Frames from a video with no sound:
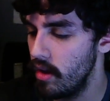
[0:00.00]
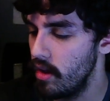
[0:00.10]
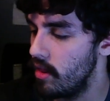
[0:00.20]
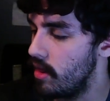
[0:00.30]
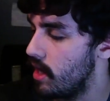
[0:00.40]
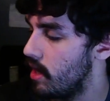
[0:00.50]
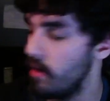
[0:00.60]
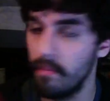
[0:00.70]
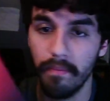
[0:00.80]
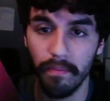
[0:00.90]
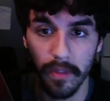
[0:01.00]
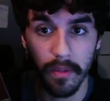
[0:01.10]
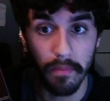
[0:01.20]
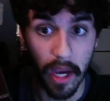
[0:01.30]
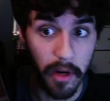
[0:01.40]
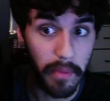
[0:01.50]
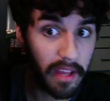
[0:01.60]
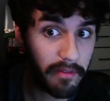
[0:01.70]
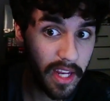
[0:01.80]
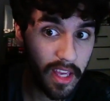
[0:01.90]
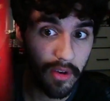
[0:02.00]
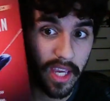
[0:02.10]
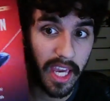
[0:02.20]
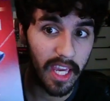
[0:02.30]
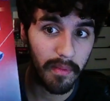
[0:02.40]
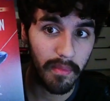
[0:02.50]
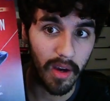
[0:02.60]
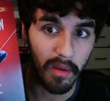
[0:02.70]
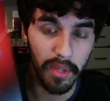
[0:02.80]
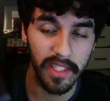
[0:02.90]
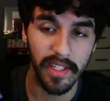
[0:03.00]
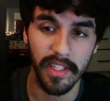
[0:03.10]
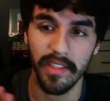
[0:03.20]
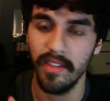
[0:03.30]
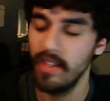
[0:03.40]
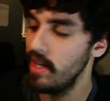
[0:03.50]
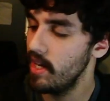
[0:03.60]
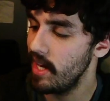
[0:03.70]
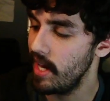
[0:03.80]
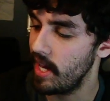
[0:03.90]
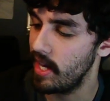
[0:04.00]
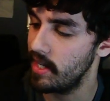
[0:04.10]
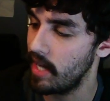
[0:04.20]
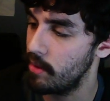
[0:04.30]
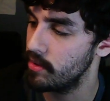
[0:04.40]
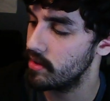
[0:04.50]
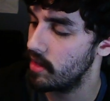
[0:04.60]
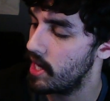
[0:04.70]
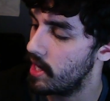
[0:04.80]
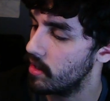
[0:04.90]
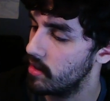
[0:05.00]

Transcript: the Spider-Man video game on PlayStation, and I was like,